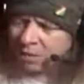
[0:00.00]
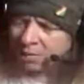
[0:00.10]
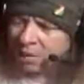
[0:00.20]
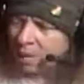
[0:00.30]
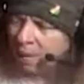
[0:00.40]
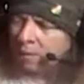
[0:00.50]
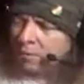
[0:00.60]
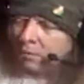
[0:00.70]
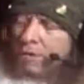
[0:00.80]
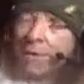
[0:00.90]
mean,
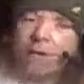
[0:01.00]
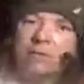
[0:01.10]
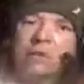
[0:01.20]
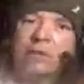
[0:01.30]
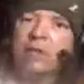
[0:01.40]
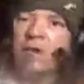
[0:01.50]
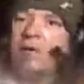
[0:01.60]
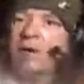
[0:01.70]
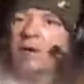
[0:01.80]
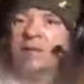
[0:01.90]
these have
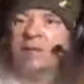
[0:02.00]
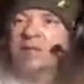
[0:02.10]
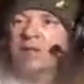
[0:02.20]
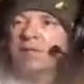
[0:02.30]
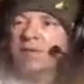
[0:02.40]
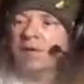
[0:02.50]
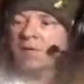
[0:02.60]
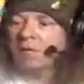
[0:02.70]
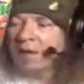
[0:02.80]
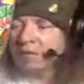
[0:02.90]
like a distinct
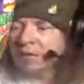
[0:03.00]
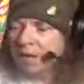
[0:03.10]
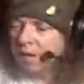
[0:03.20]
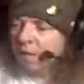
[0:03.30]
flavor on the outside,